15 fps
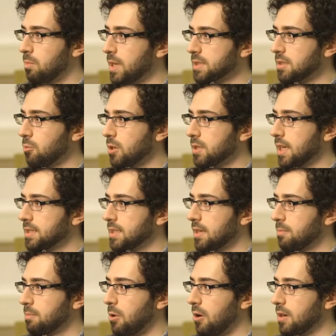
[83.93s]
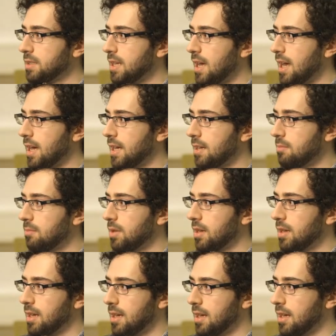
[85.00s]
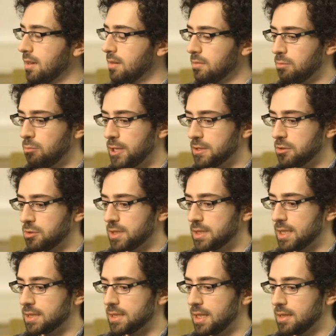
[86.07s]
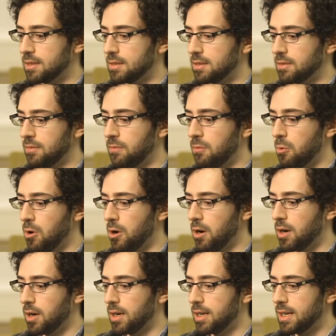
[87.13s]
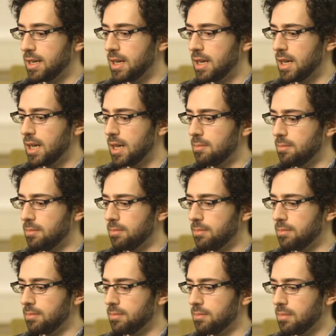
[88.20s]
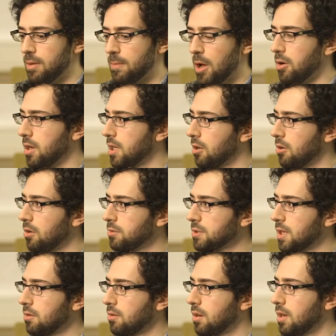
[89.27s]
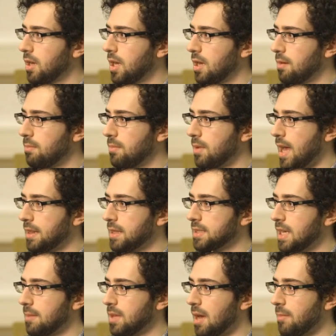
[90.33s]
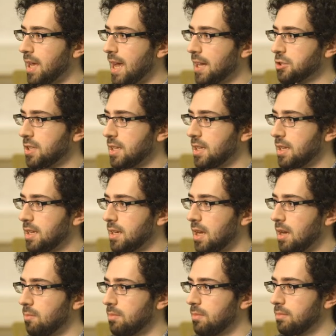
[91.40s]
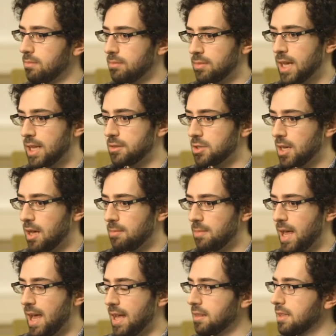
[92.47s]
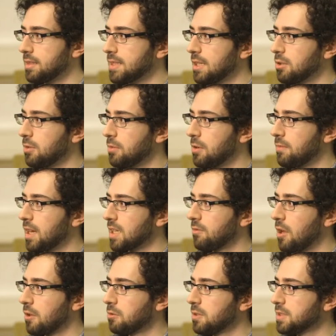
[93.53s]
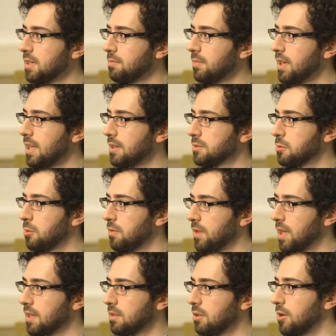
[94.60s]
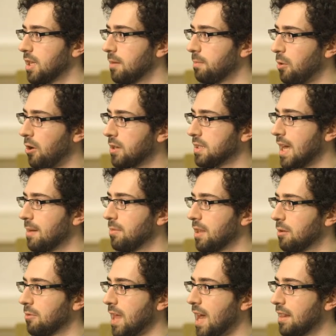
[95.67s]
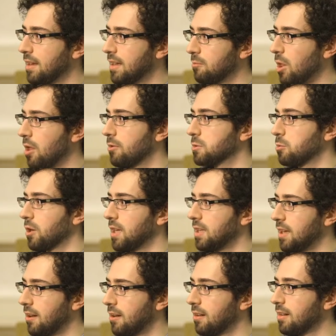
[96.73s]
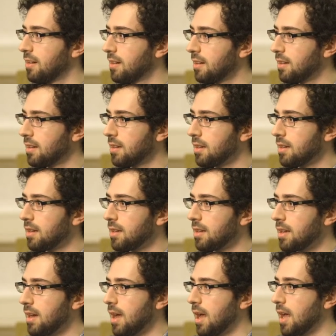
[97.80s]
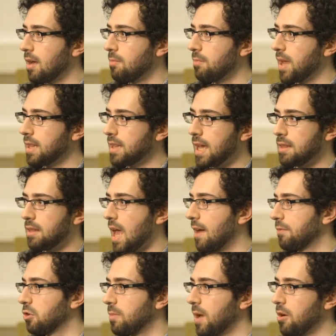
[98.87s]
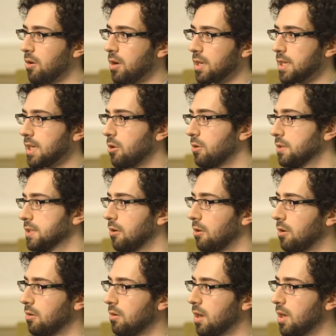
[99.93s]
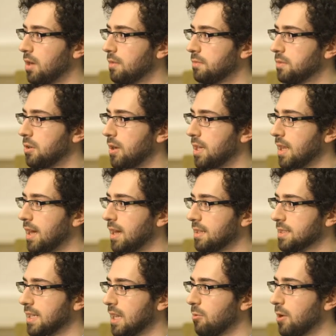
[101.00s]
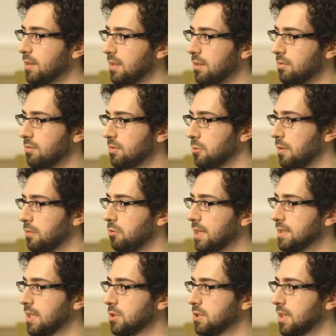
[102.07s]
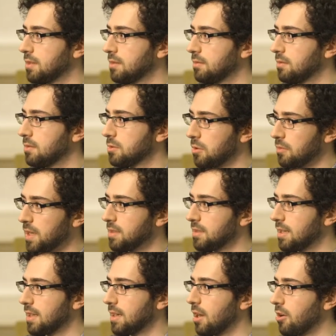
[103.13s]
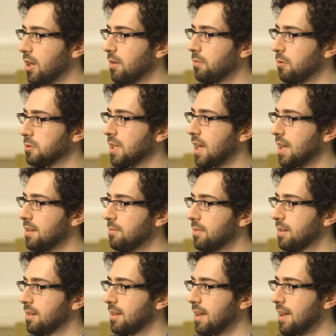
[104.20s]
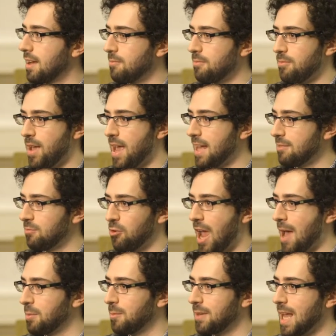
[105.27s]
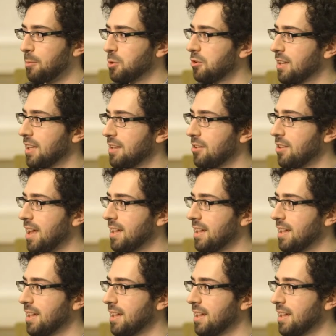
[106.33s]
basically worked as a part time uh, research assistant for um, about a year or so. Um, at the same time, I actually um, got a job at the Center for Effective Altruism, and I was sort of like doing a part time thing with Allan while I was working here. Right. Um, and then after about a year or so of doing that, I decided I wanted to sort of transition sort of into the area full time, um, and there happened to be an opportunity to do